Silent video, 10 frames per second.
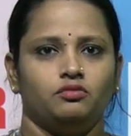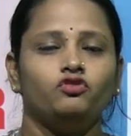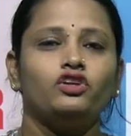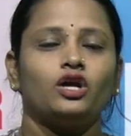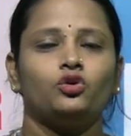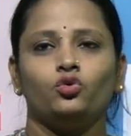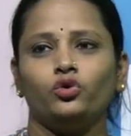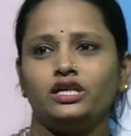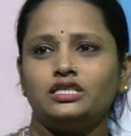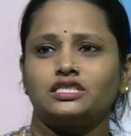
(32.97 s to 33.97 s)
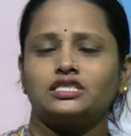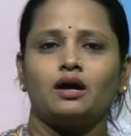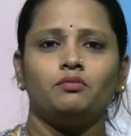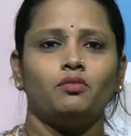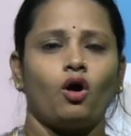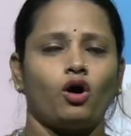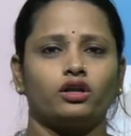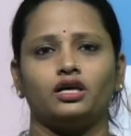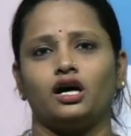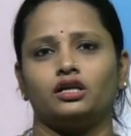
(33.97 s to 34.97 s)
We are doing some or
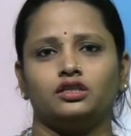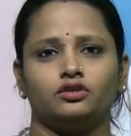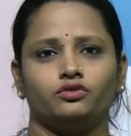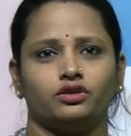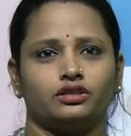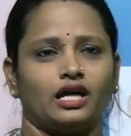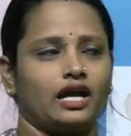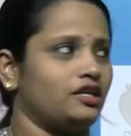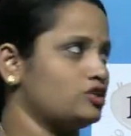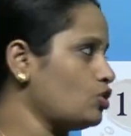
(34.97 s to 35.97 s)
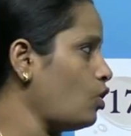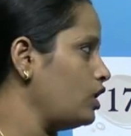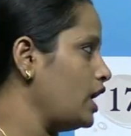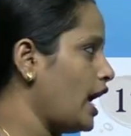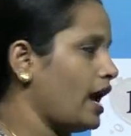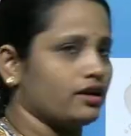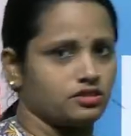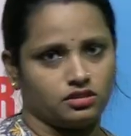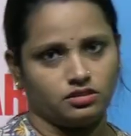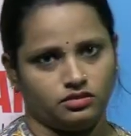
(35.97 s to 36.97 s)
the other work, that is called
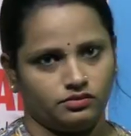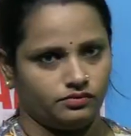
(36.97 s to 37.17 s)
action.